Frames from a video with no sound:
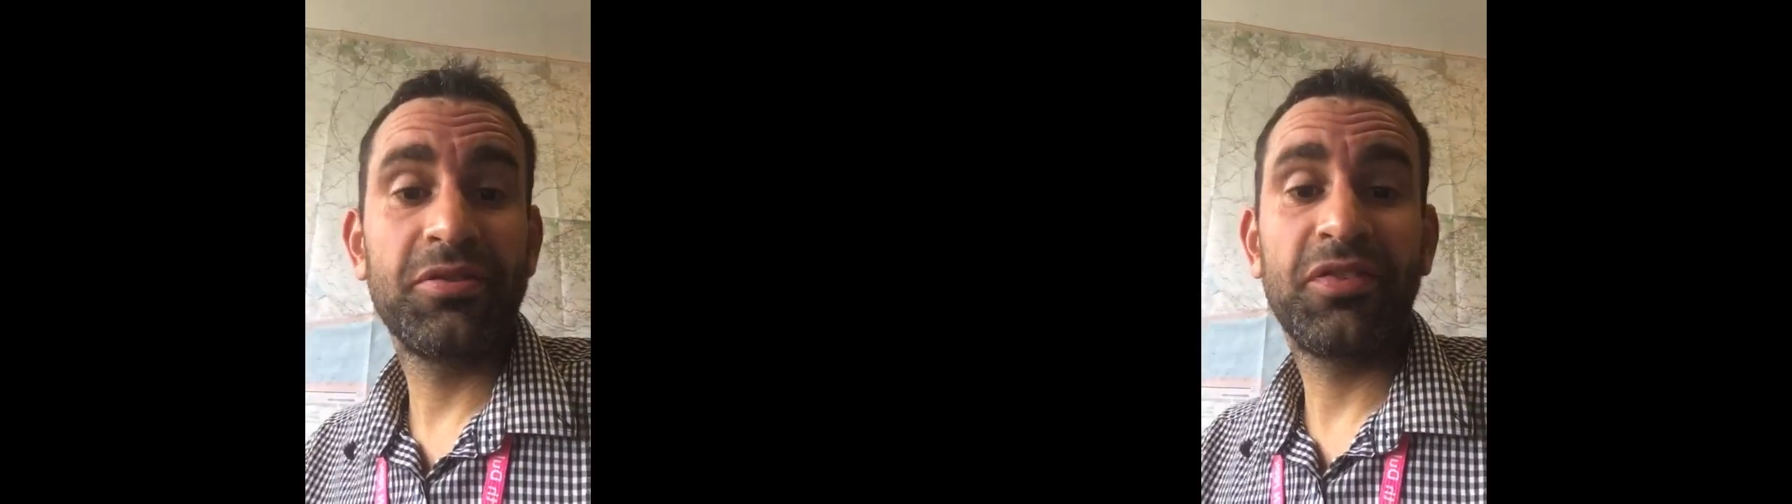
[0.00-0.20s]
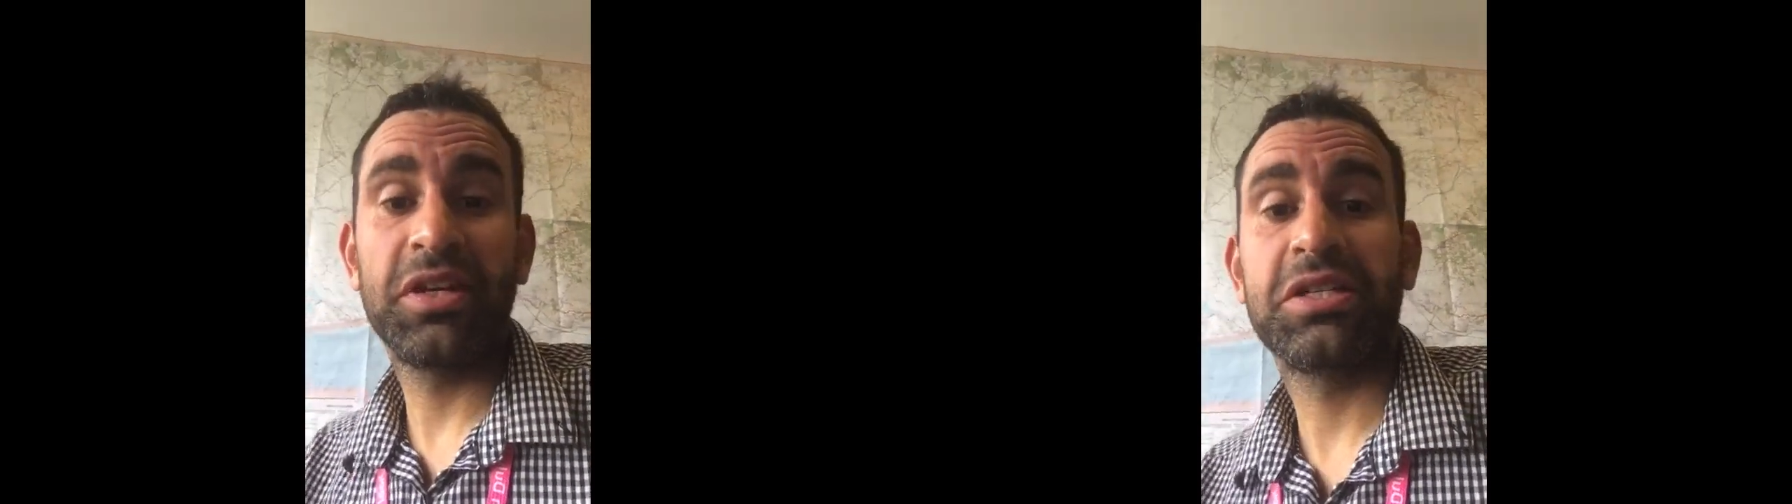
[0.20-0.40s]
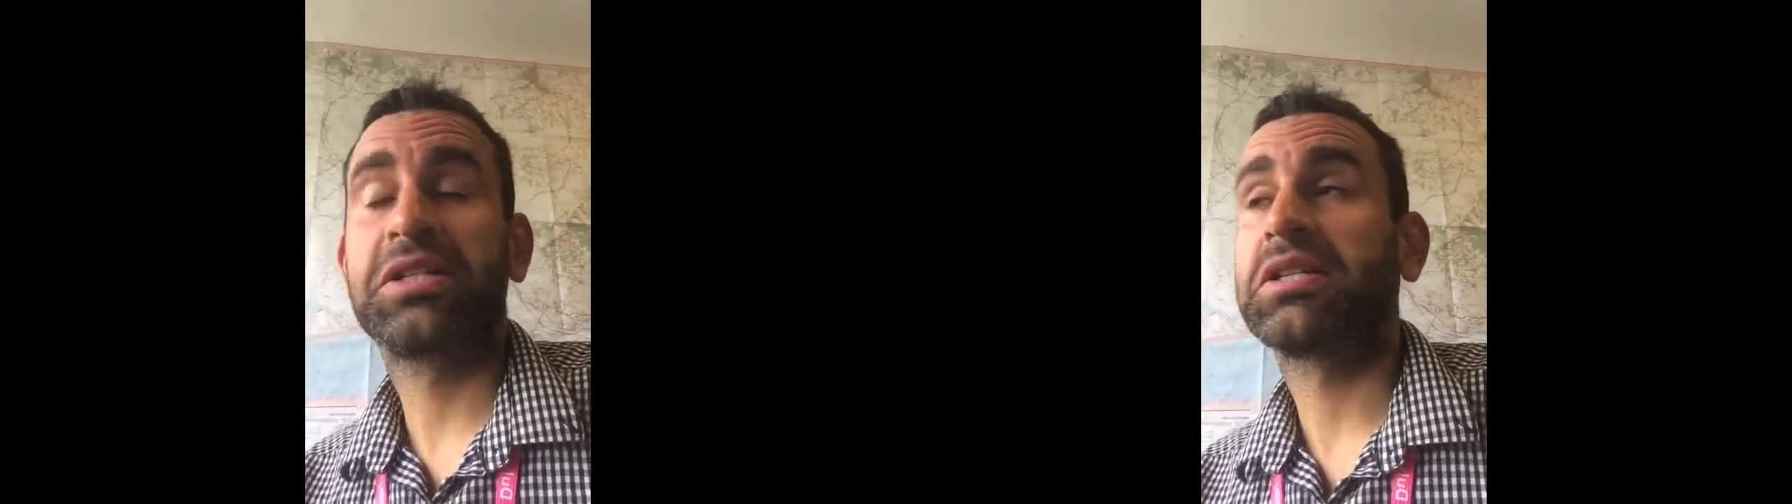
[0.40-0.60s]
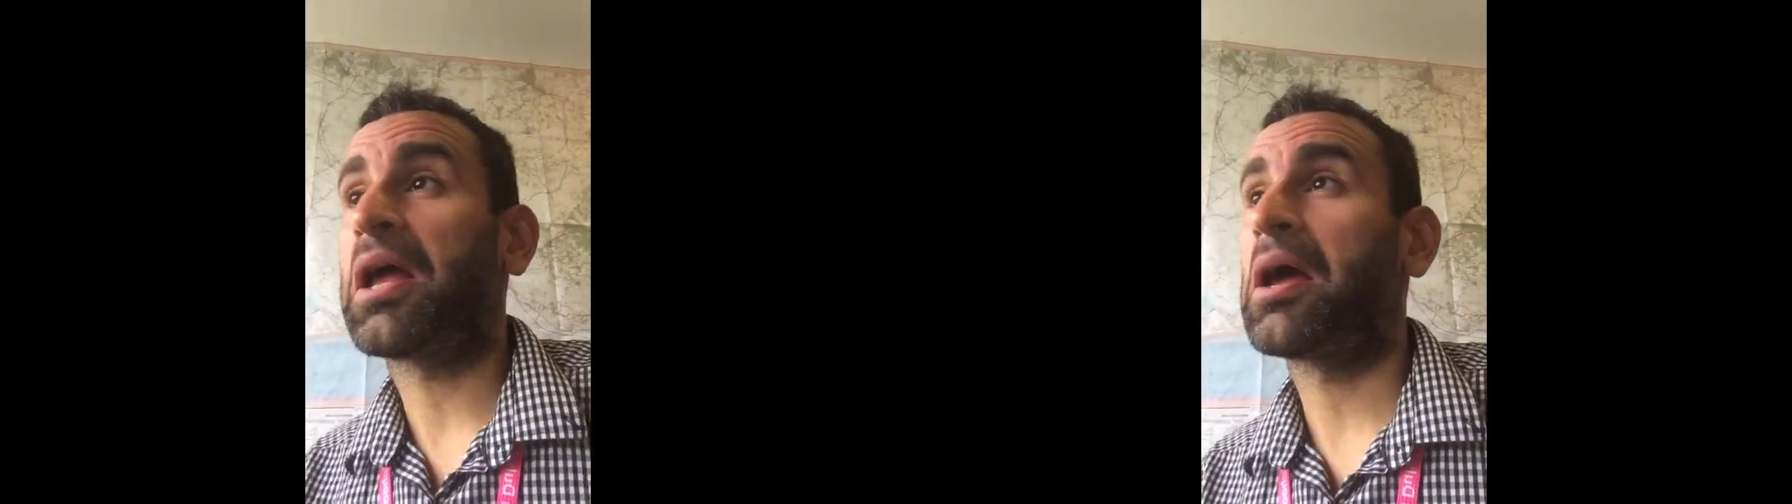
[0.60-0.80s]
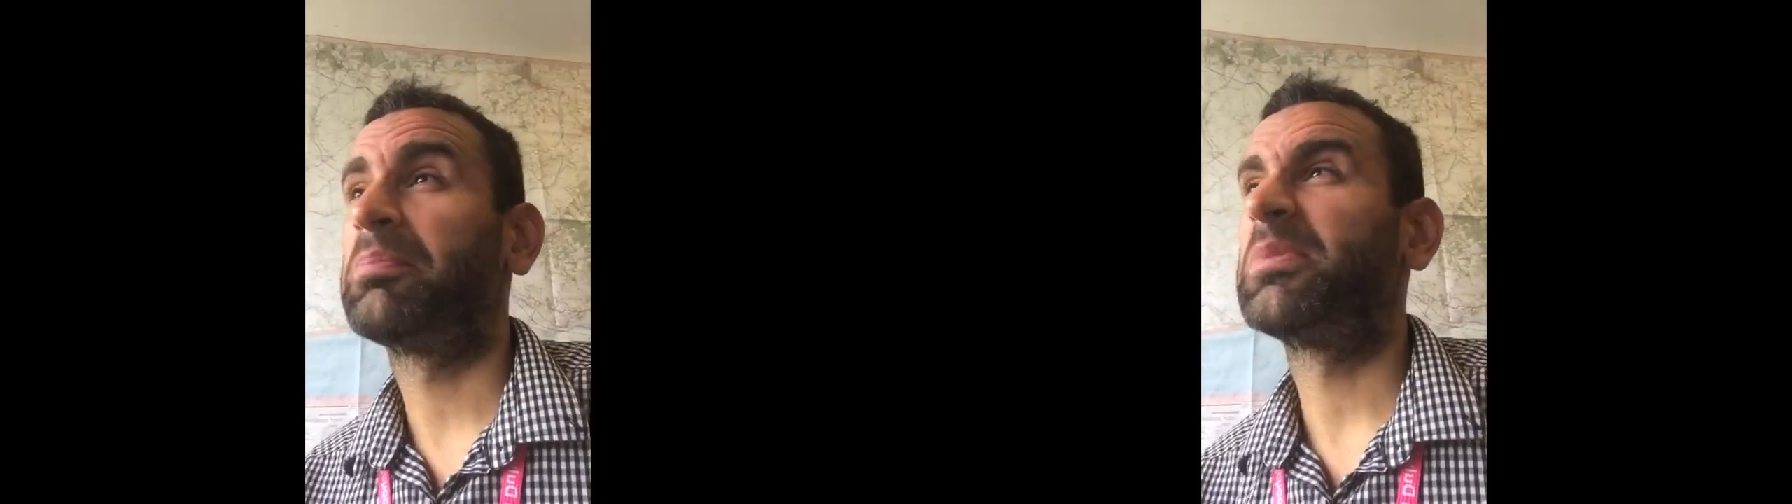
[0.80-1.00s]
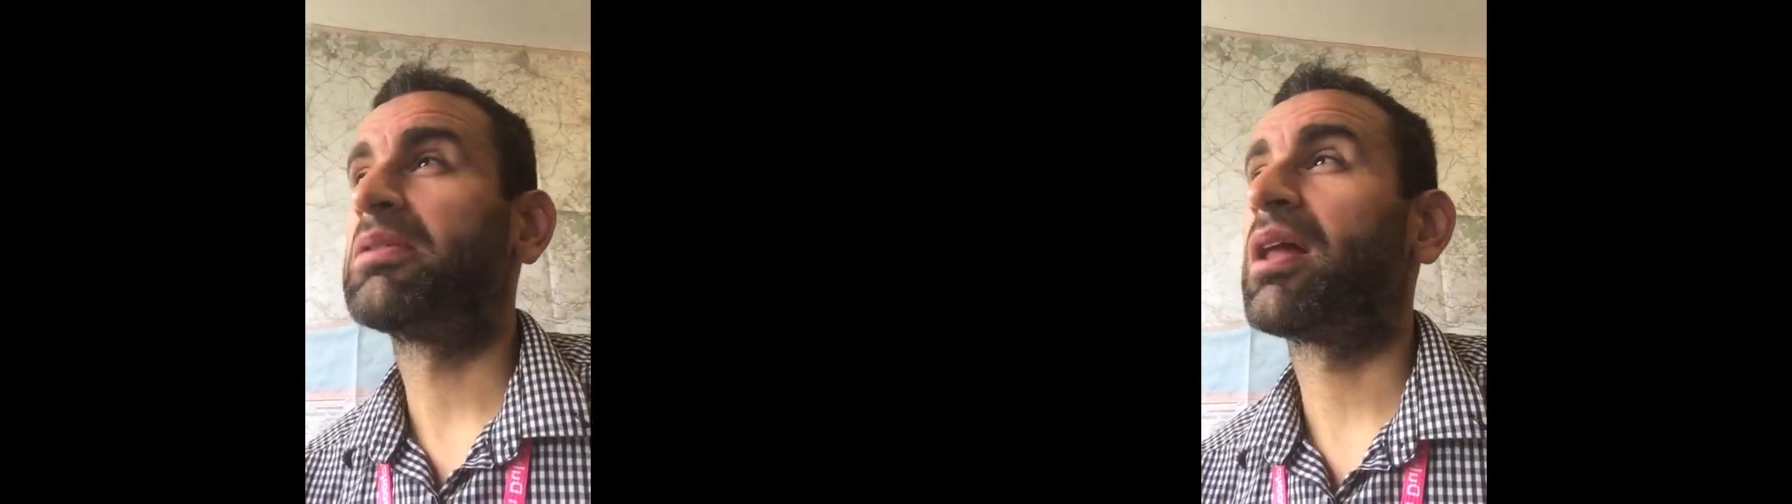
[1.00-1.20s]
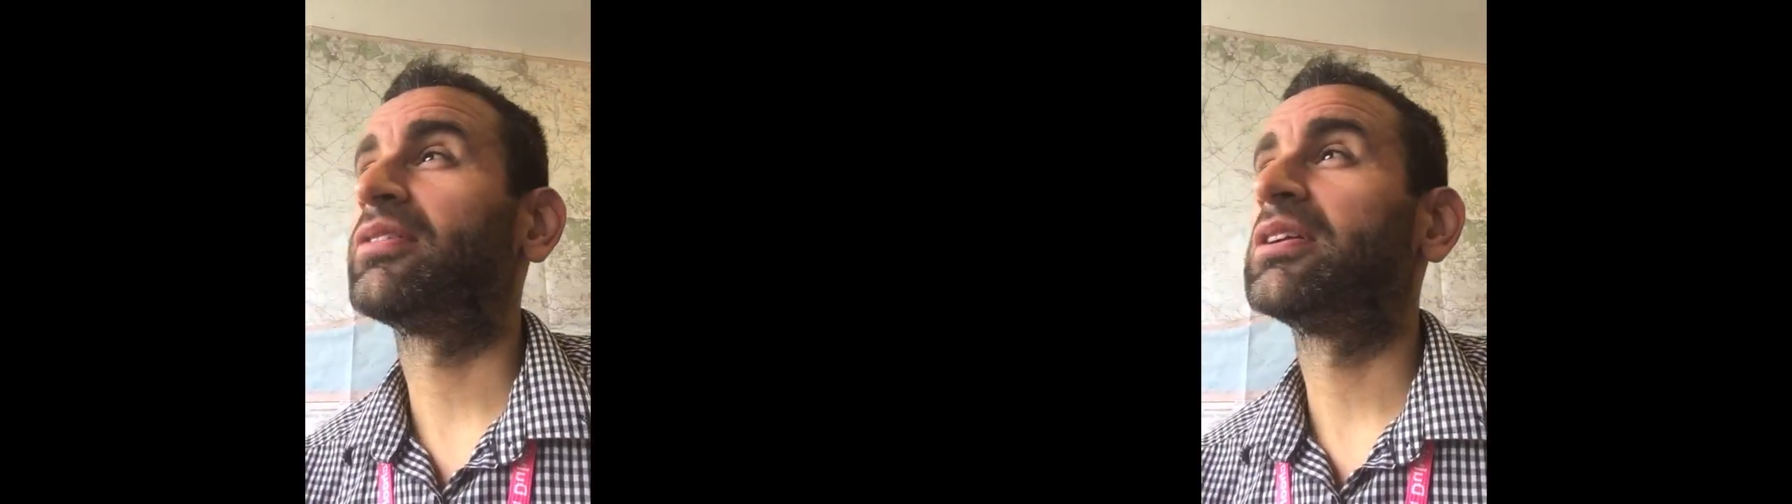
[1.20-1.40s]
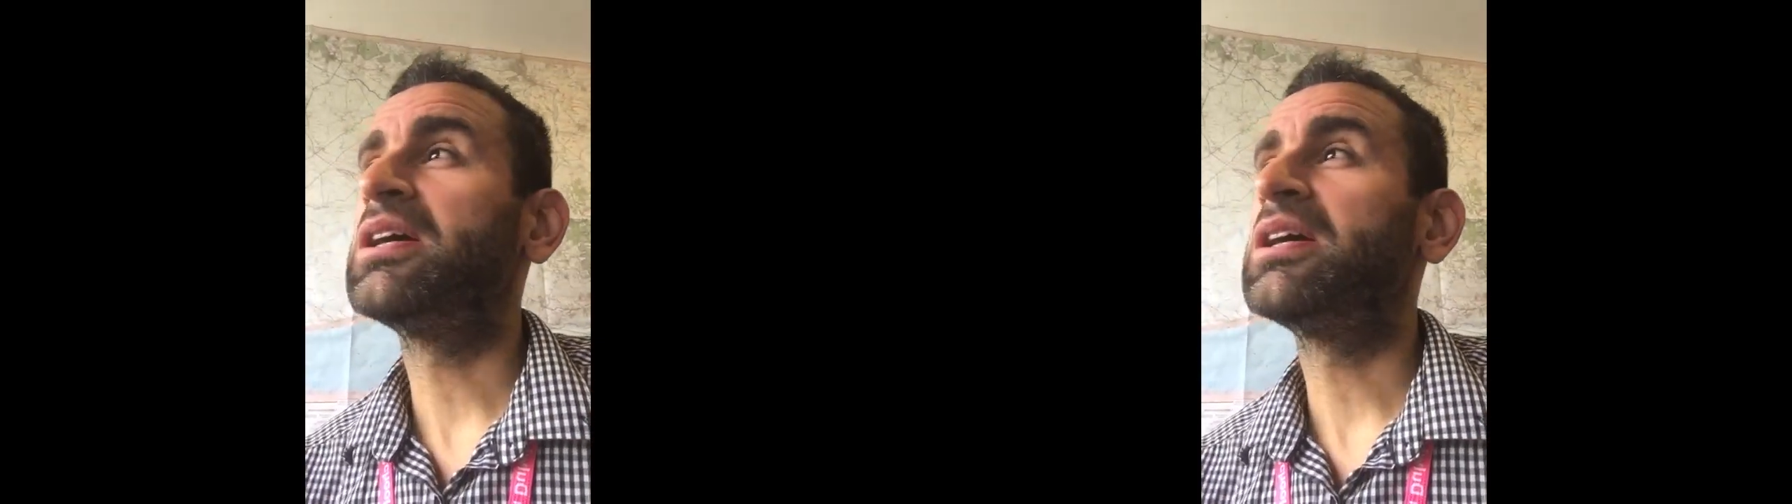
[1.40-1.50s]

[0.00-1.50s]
finished Year 11,